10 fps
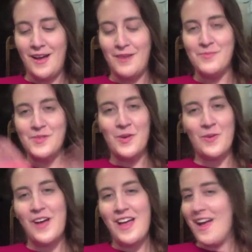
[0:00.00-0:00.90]
So
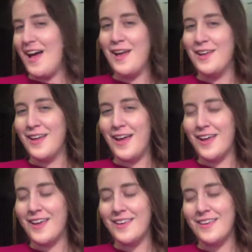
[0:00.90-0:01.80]
I
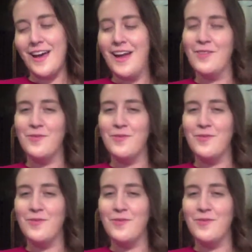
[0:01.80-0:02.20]
kind of